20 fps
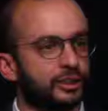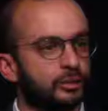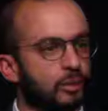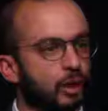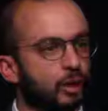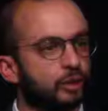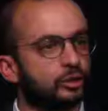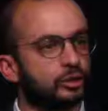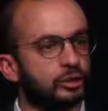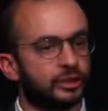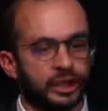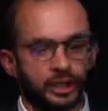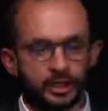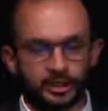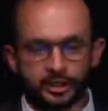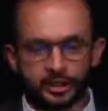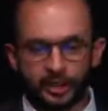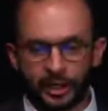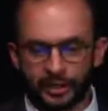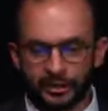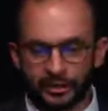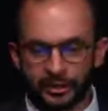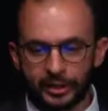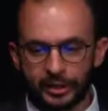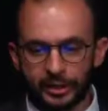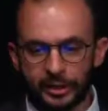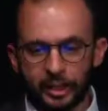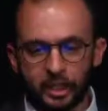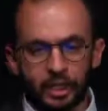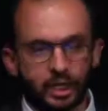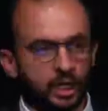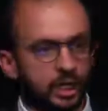bottlenecks and the